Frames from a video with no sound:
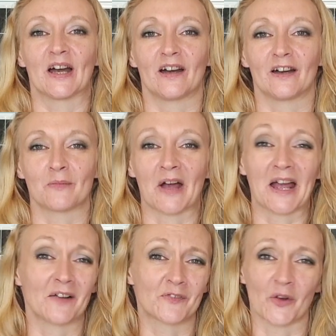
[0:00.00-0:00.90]
I
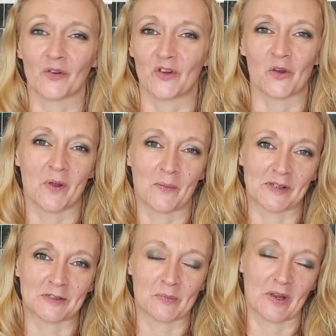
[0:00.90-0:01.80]
have done a few wee
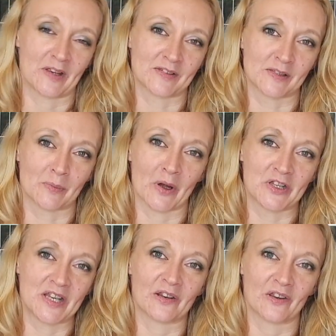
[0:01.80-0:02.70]
bits and pieces, but I
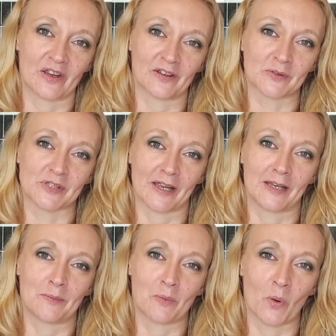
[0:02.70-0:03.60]
didn't think there was
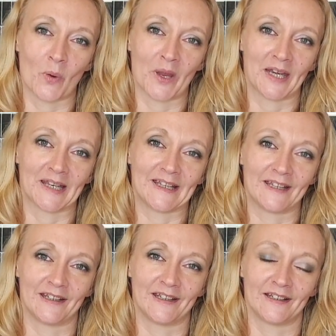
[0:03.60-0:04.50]
any point
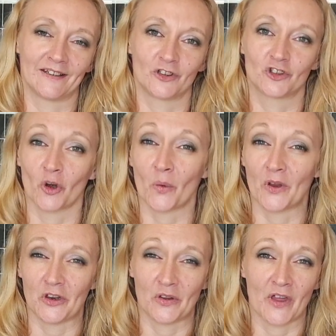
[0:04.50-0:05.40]
in
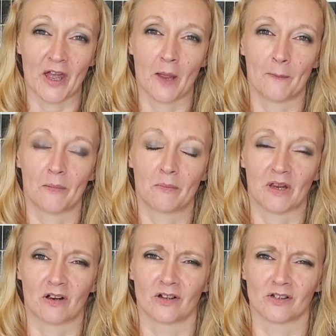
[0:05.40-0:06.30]
showing you them
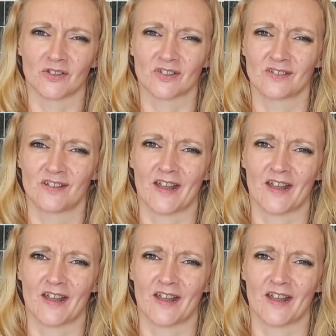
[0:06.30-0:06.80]
because,